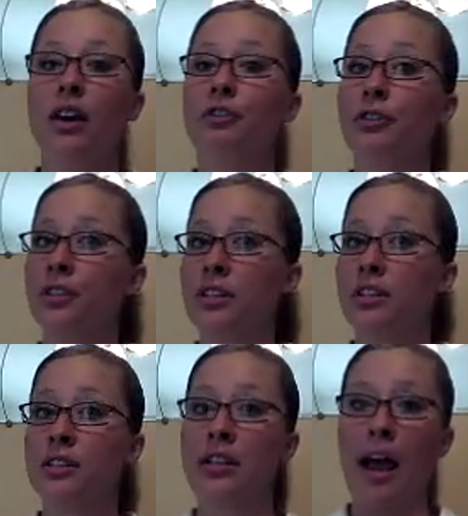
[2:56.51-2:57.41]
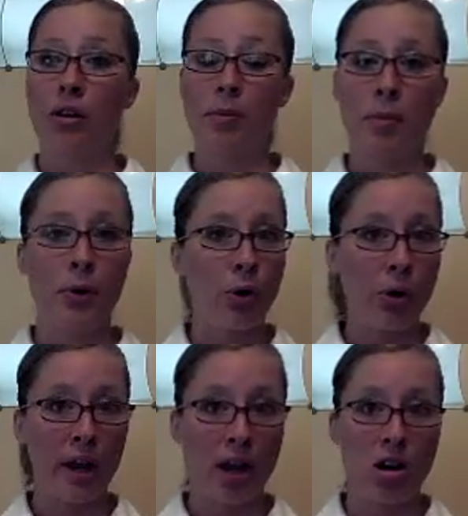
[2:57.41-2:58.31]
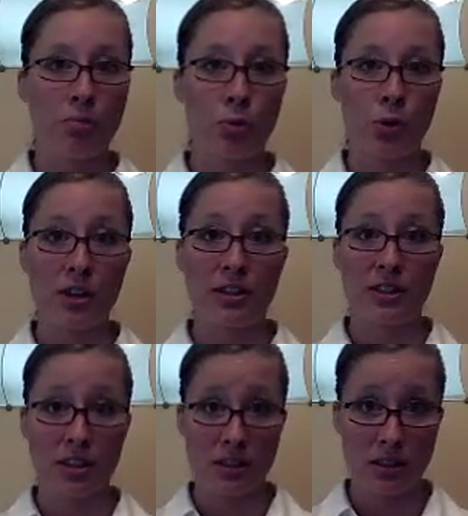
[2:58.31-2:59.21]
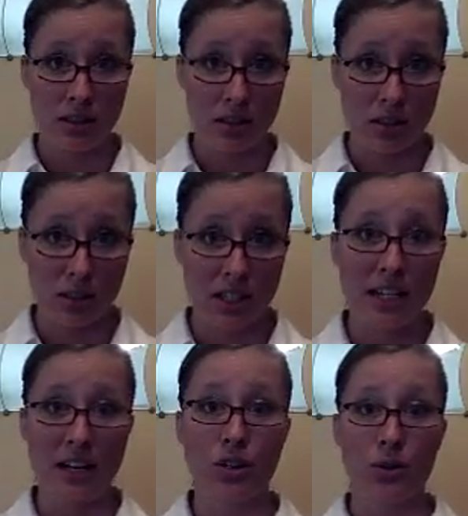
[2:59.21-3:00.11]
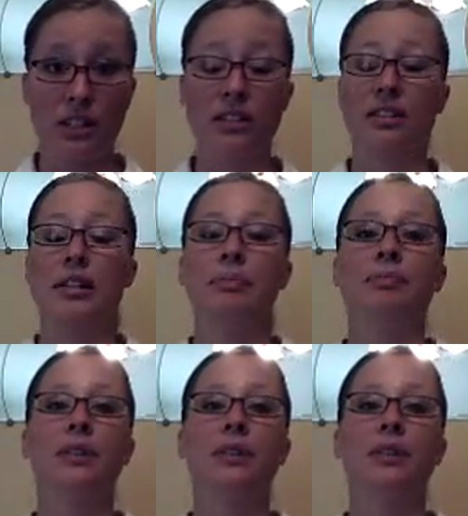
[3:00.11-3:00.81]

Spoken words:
For instance, I remember growing up with the Nintendo system.